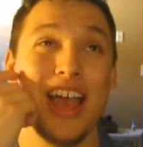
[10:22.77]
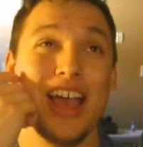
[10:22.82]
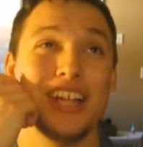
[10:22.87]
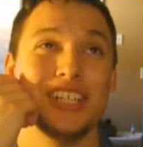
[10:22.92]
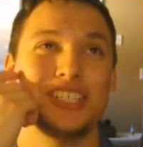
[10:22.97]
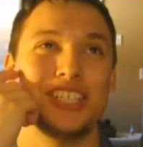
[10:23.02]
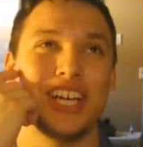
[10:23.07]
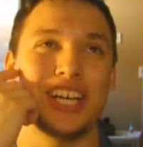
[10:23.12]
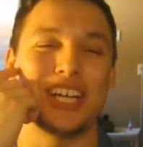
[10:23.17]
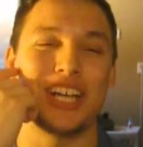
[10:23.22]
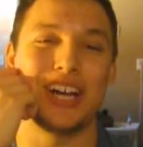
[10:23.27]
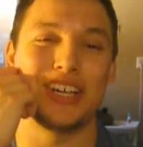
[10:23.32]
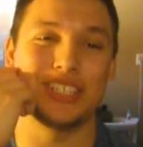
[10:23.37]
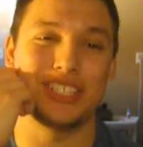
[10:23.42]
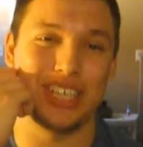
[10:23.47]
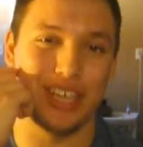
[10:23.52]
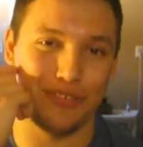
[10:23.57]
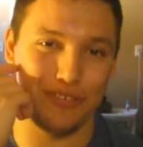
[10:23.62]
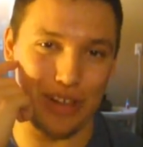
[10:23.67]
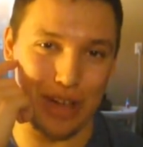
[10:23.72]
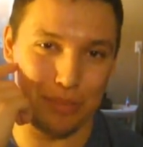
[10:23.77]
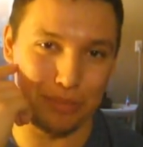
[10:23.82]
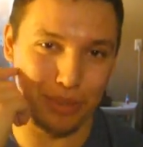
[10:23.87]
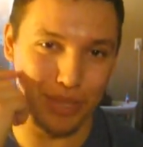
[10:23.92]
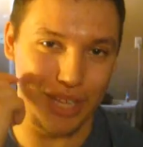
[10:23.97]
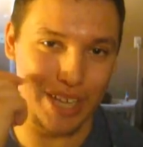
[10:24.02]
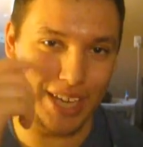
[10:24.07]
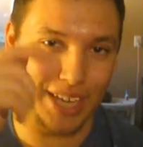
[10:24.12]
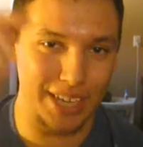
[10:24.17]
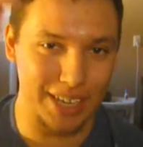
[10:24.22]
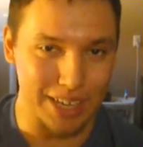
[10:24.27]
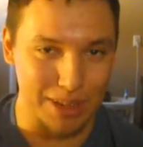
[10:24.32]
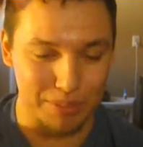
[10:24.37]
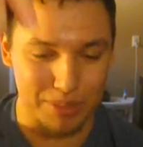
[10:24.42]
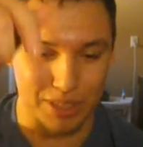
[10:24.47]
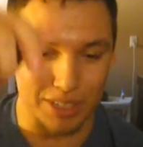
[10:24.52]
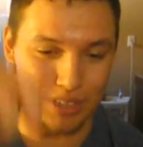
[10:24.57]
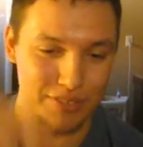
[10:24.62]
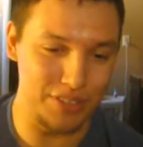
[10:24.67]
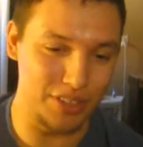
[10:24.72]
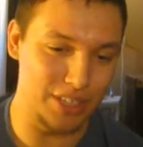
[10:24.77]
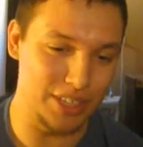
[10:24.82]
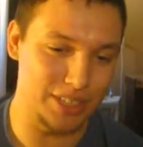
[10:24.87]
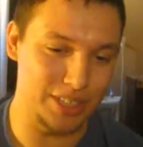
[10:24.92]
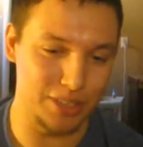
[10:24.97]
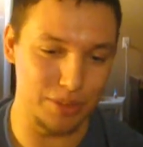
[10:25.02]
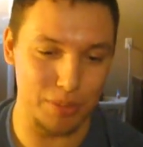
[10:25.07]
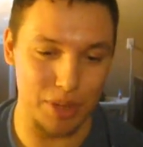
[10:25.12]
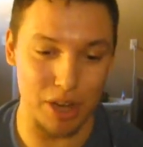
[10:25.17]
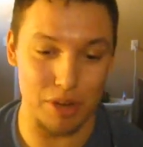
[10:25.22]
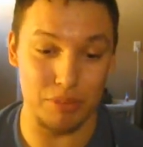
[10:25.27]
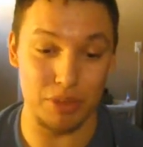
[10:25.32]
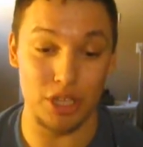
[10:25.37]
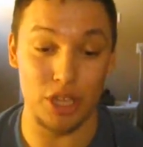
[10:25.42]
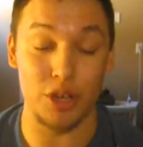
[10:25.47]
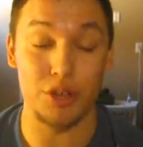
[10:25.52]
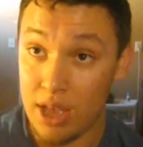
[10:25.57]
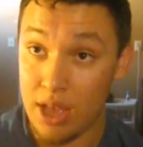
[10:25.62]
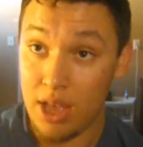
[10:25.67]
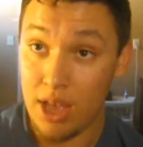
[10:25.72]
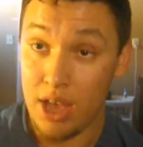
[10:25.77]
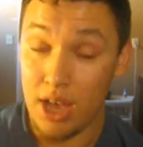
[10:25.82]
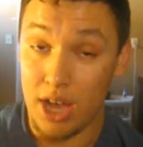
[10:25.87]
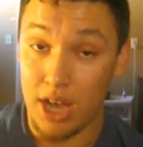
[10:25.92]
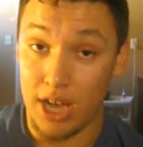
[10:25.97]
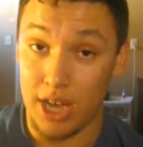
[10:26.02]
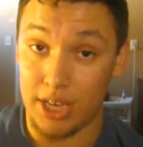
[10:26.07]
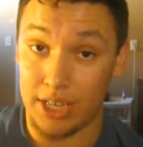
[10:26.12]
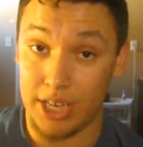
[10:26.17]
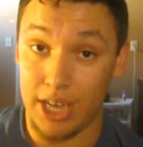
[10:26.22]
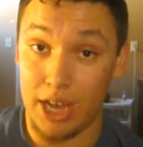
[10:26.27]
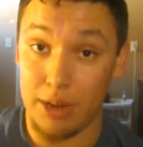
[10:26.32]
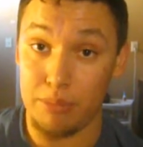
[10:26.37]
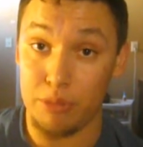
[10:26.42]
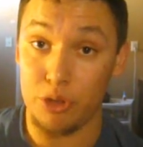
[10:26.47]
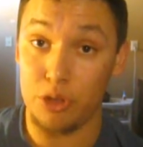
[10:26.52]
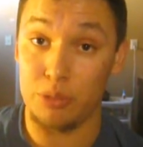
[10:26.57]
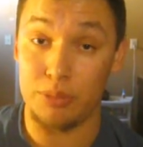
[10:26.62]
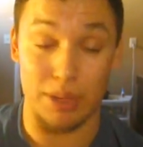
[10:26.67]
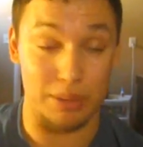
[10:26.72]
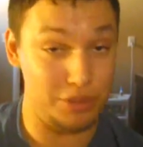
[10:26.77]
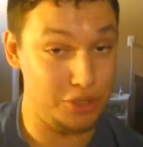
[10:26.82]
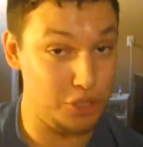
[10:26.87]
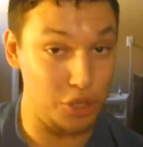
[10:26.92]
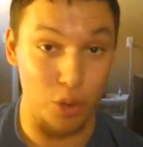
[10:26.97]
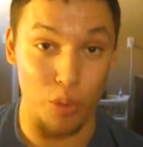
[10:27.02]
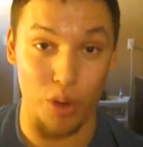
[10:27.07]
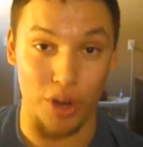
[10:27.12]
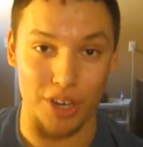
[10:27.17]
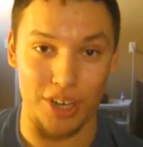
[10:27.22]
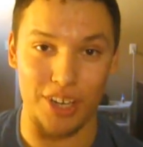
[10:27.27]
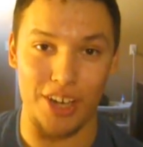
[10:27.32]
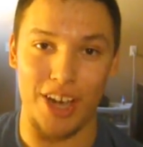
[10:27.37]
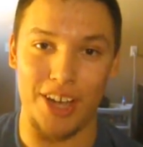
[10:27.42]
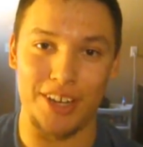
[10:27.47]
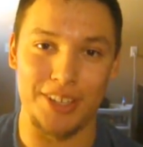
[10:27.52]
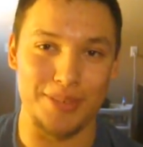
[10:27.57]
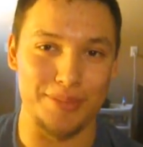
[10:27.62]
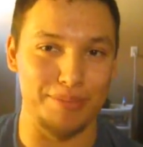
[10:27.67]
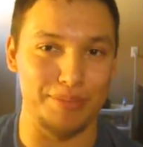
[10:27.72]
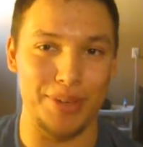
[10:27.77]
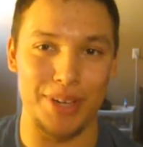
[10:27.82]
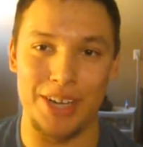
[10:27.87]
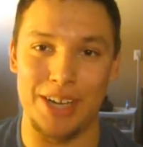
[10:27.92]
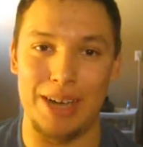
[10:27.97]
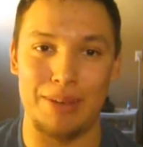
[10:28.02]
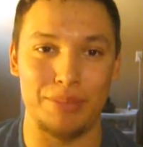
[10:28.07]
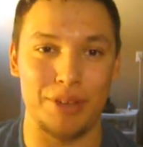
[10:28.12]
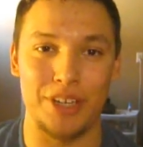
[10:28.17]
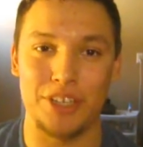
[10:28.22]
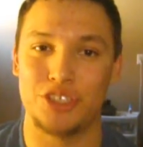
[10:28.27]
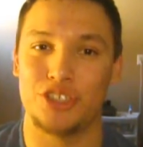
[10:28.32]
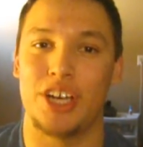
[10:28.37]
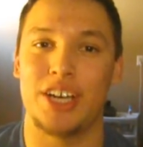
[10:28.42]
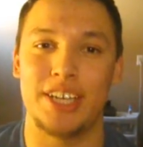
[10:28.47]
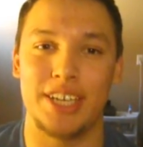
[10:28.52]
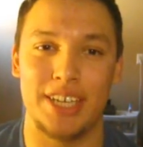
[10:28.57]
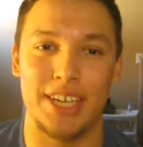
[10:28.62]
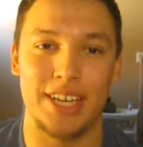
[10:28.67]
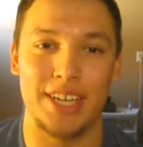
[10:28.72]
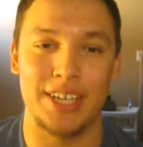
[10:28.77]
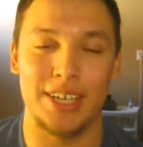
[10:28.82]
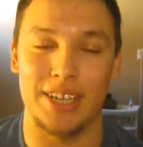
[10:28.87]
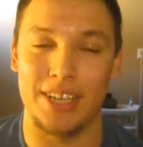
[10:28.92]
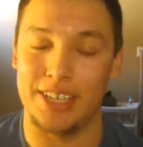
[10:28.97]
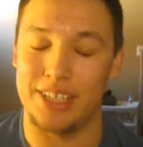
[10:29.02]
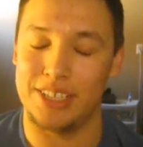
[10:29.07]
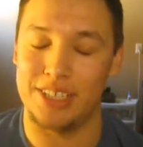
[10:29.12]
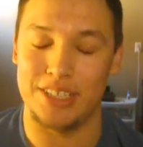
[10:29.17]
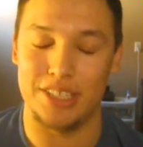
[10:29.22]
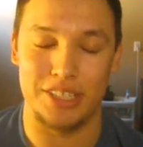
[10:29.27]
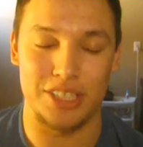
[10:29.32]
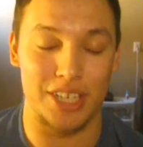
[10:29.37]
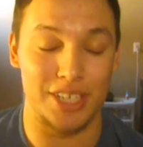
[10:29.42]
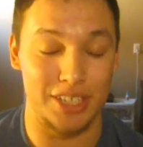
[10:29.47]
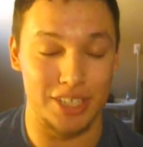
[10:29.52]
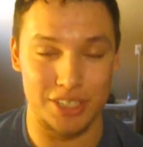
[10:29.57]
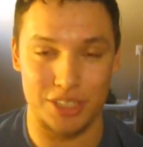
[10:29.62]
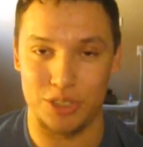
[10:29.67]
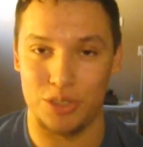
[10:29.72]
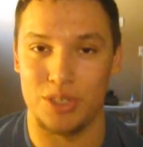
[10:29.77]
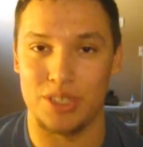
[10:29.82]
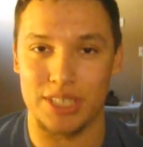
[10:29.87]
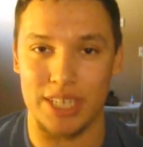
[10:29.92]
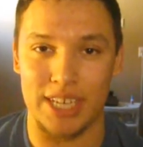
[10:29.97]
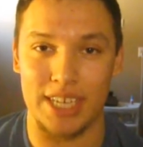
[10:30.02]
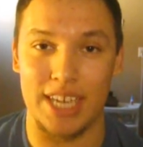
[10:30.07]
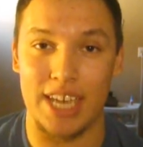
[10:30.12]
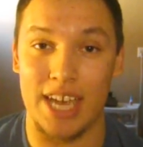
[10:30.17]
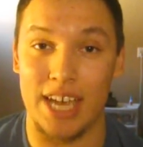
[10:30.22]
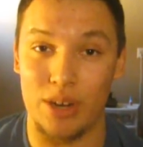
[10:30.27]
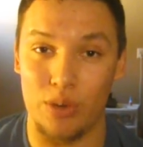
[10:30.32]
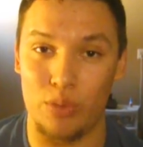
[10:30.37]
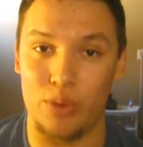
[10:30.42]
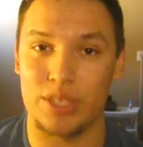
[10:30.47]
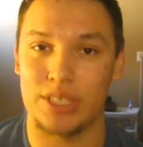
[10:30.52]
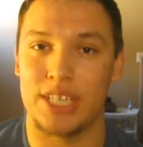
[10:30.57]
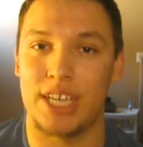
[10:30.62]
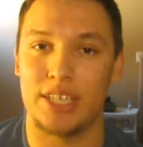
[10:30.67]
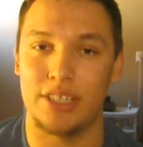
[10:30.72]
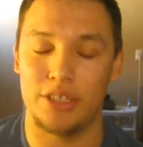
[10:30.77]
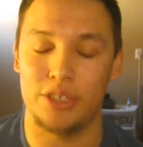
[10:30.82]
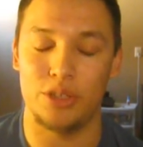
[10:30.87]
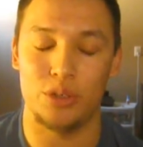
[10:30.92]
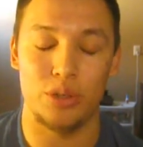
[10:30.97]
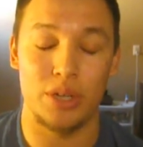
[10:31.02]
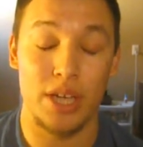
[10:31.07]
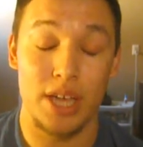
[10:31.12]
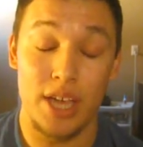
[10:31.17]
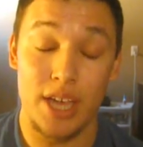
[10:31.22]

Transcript: check out Seek Find Play. I'm gonna leave the link on the bottom below. Game Room. I'm still working on it, but I'm gonna try to get it done as soon as I can. And once I do,